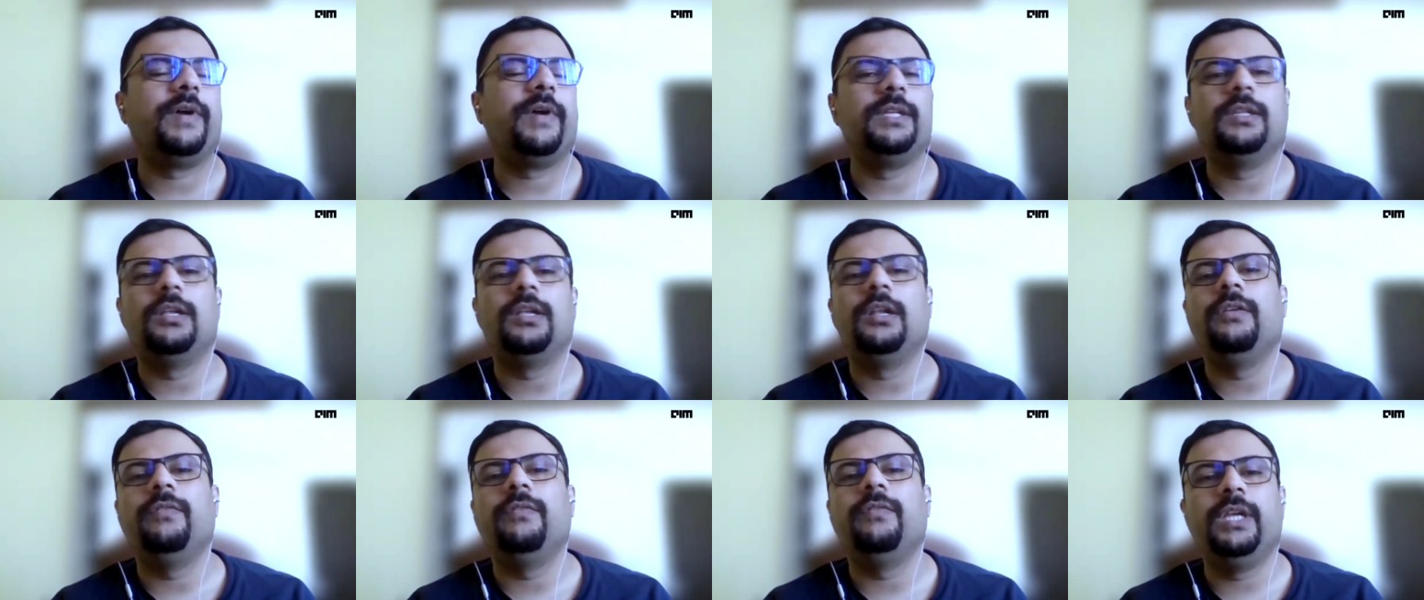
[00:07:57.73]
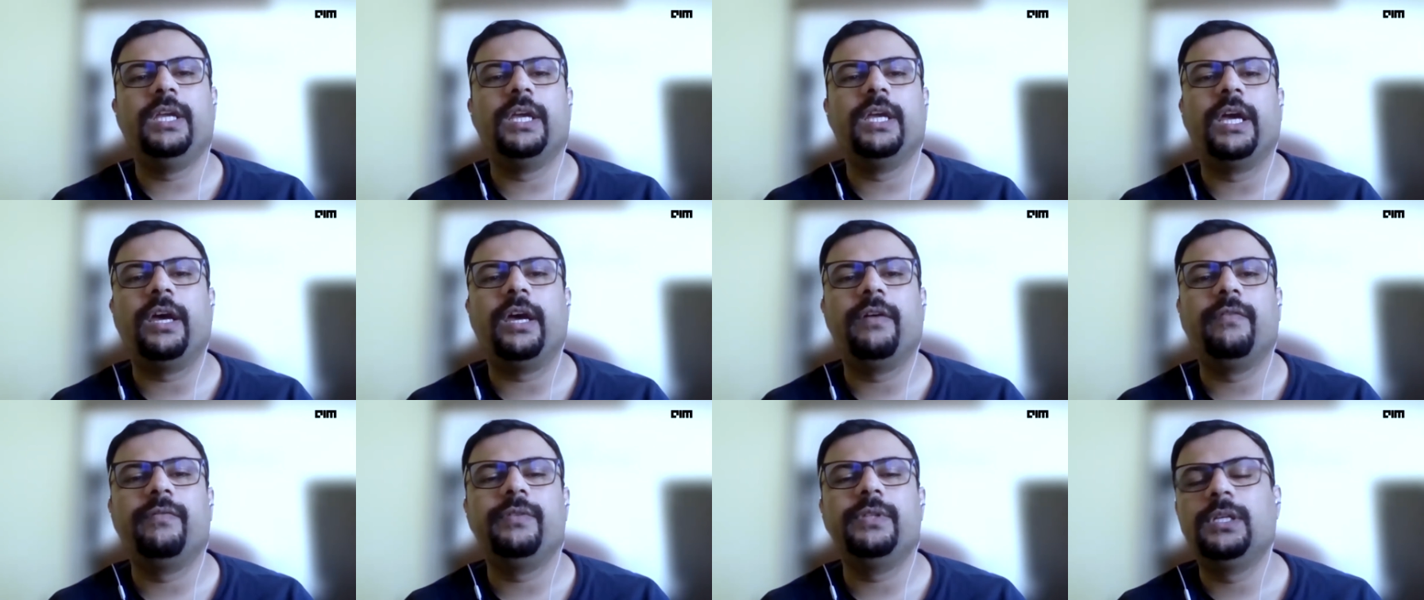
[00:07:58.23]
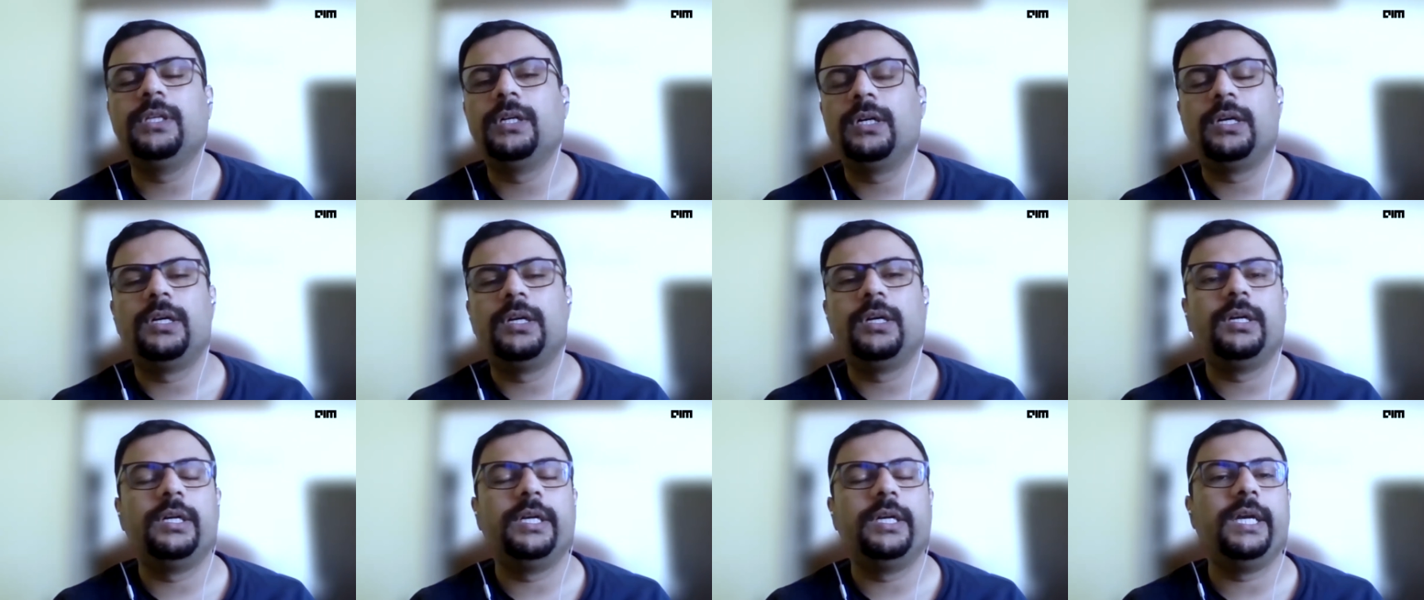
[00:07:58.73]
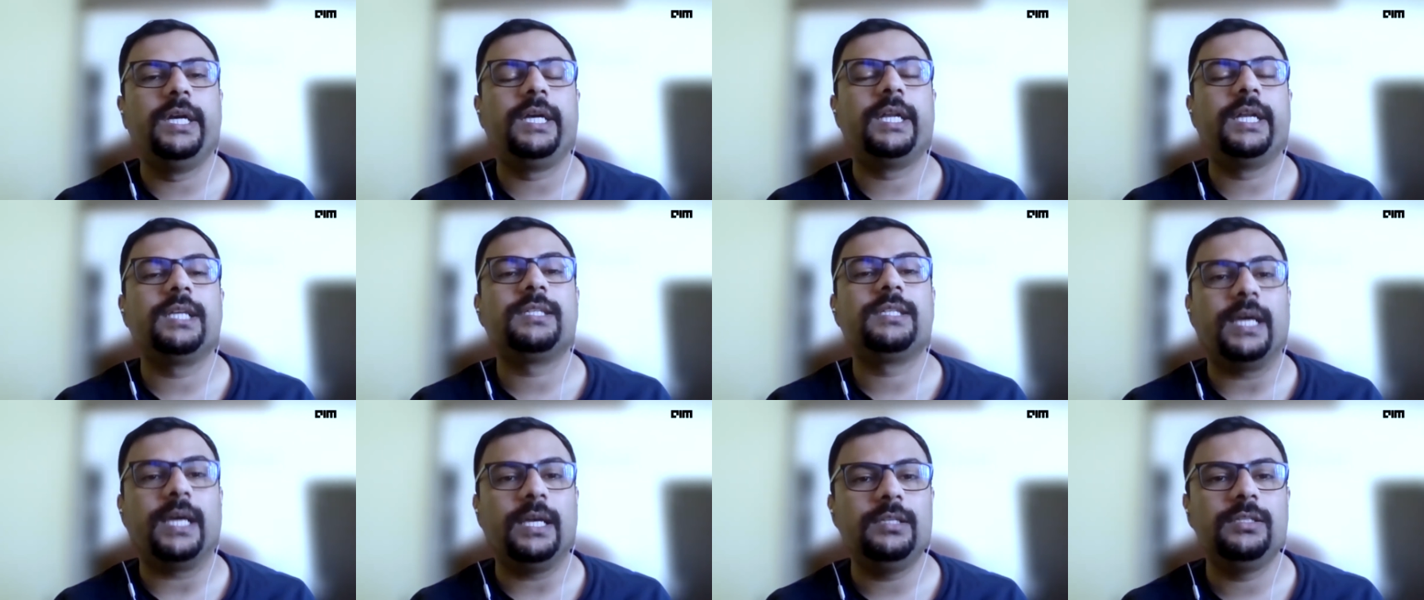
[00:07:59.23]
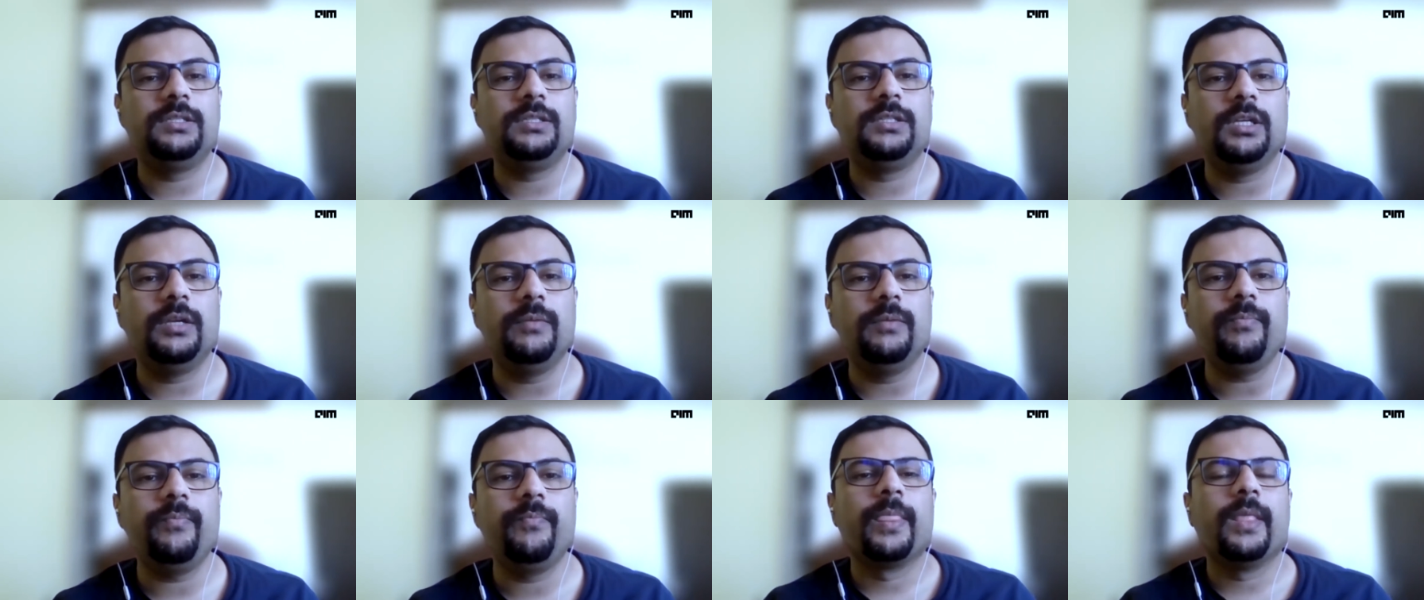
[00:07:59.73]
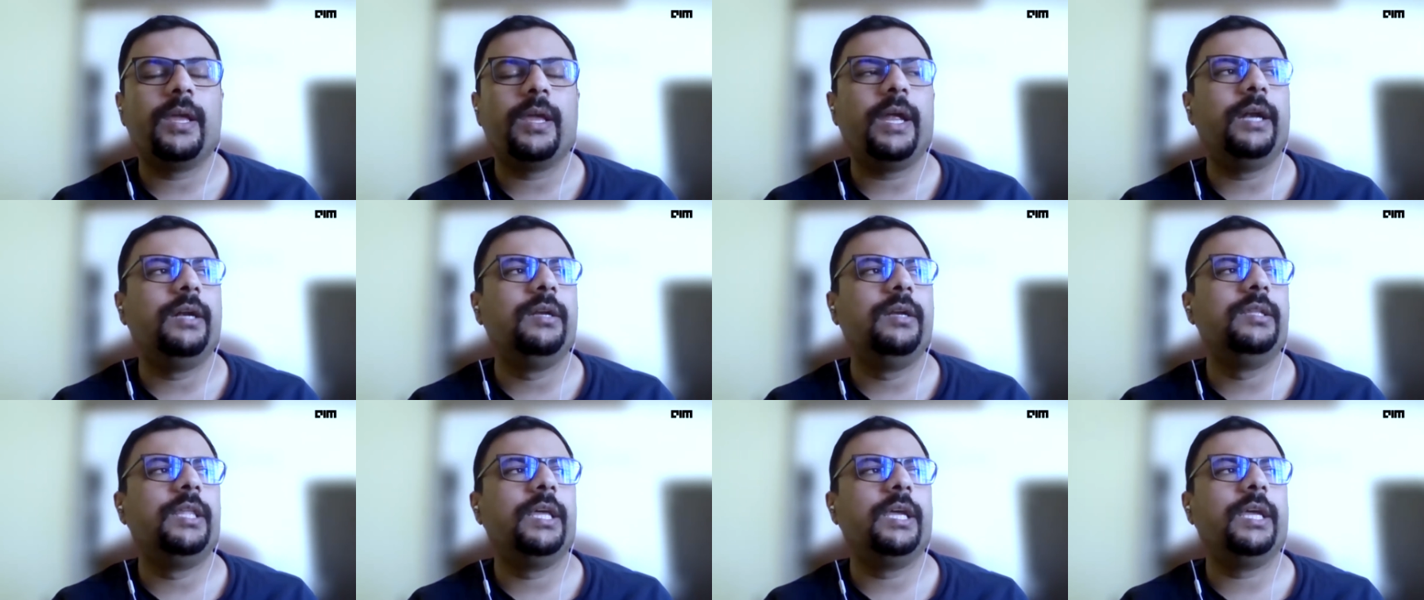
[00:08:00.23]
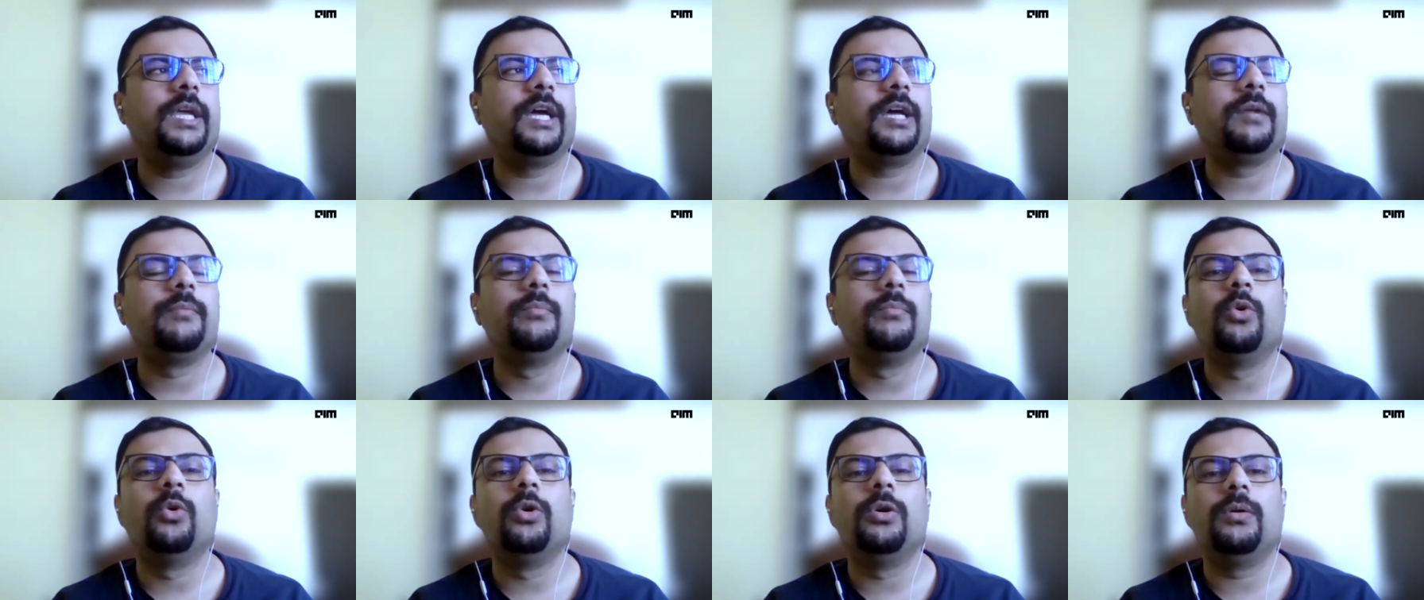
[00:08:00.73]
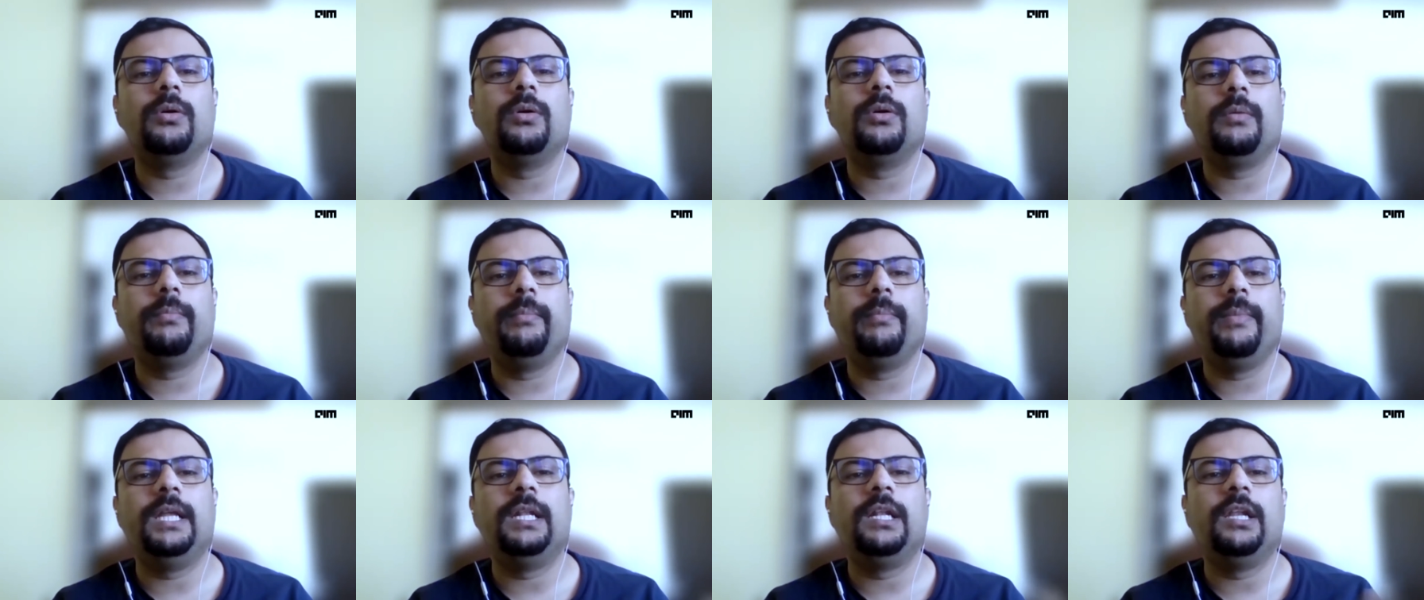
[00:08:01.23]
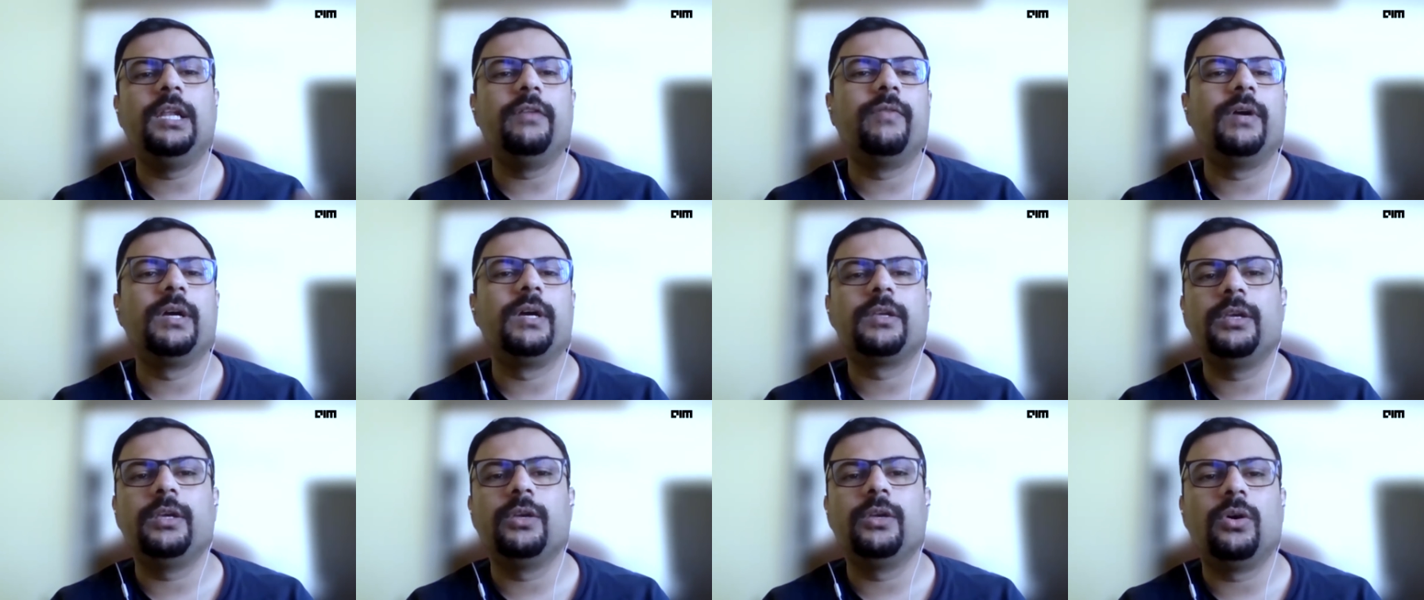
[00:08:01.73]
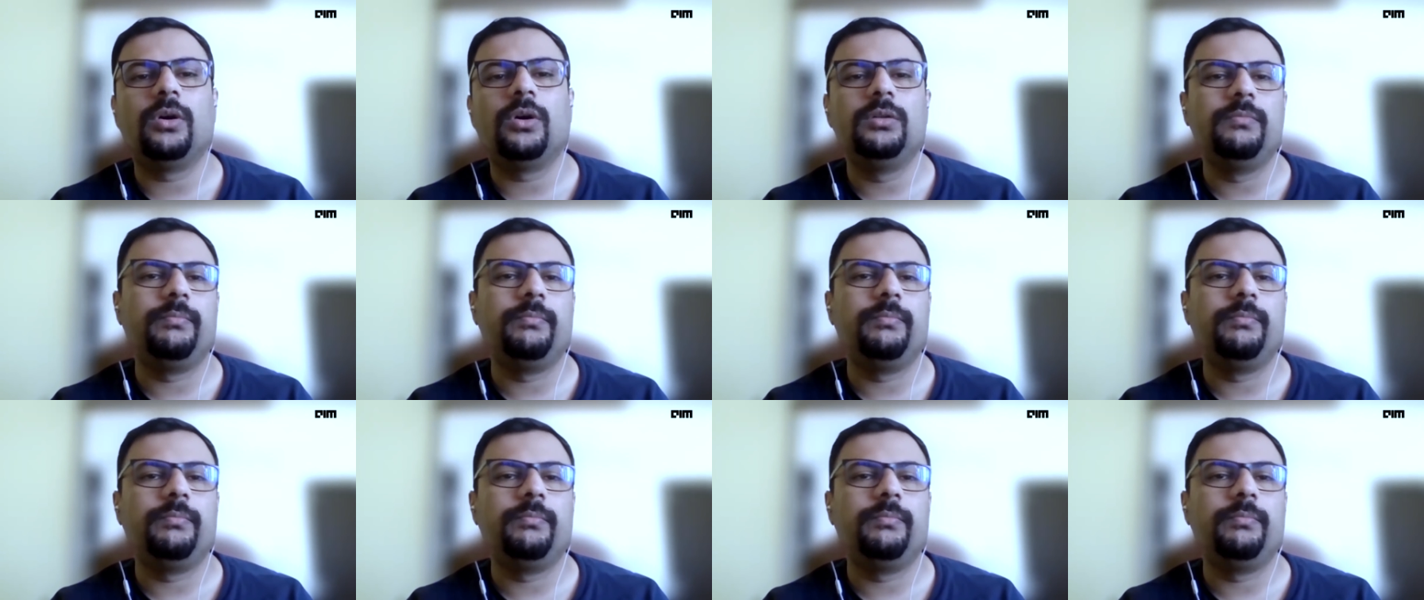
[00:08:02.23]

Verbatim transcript: Finally, we have the data science team, and they are more mainly working on